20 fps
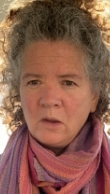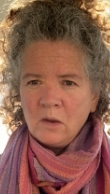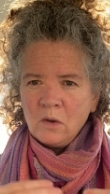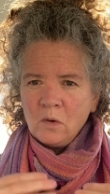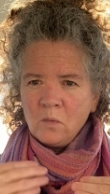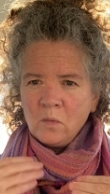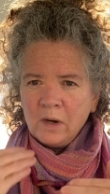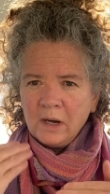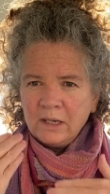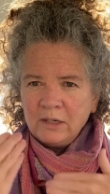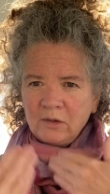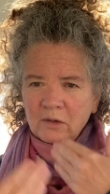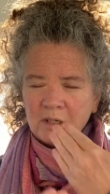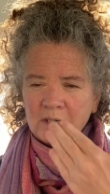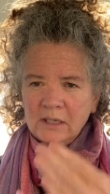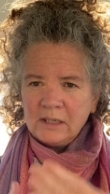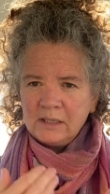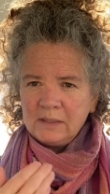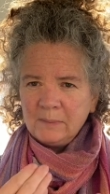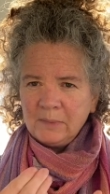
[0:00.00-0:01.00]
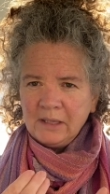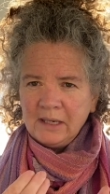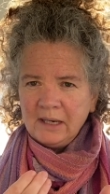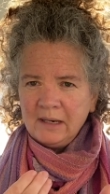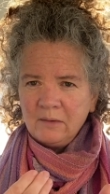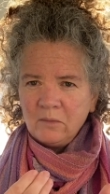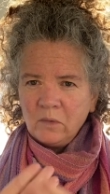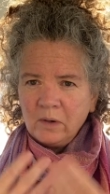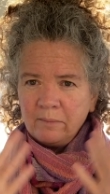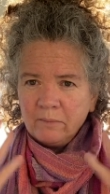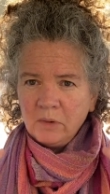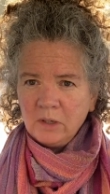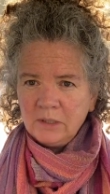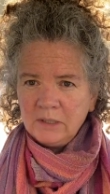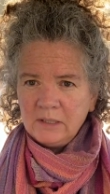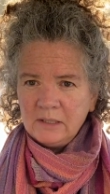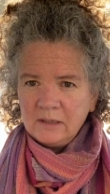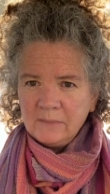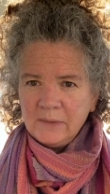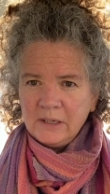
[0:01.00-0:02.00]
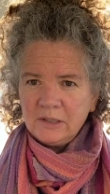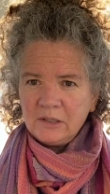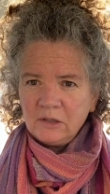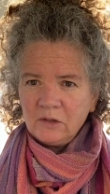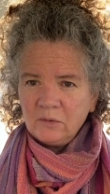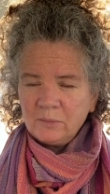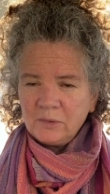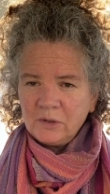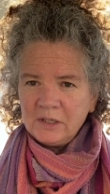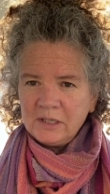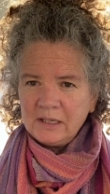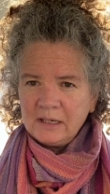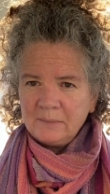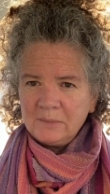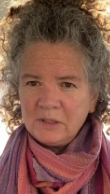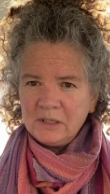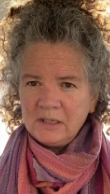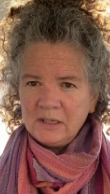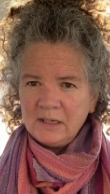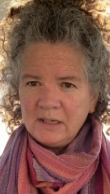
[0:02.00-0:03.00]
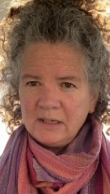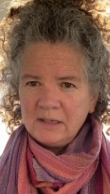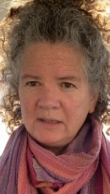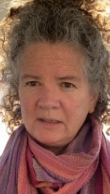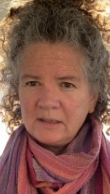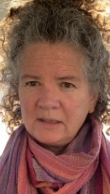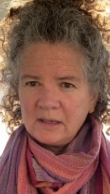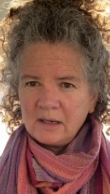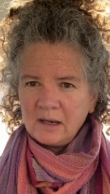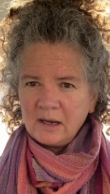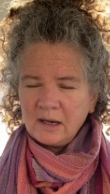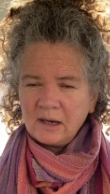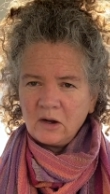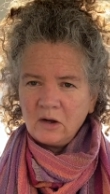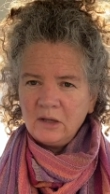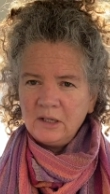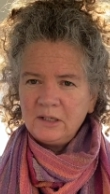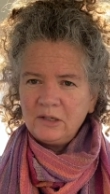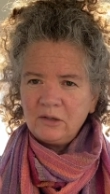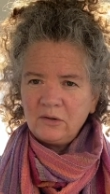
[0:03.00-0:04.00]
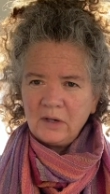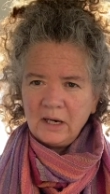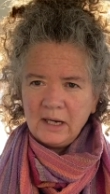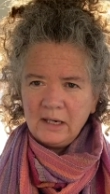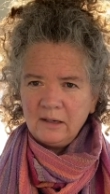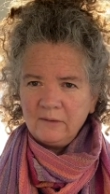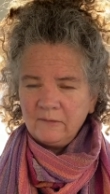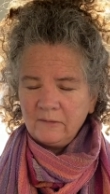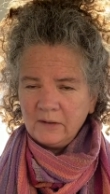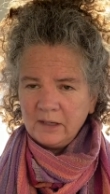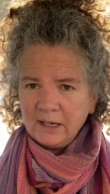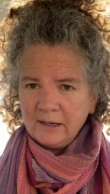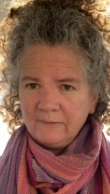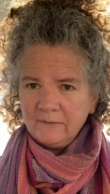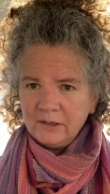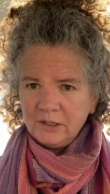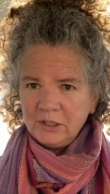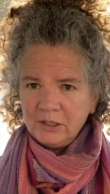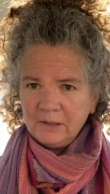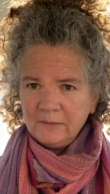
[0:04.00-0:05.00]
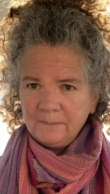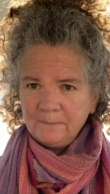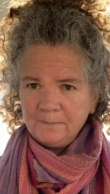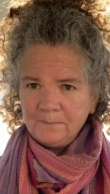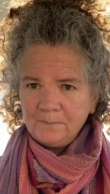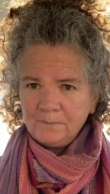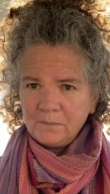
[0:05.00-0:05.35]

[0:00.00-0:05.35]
when I try to explain what multidimensional perception is, I call it dragonfly vision.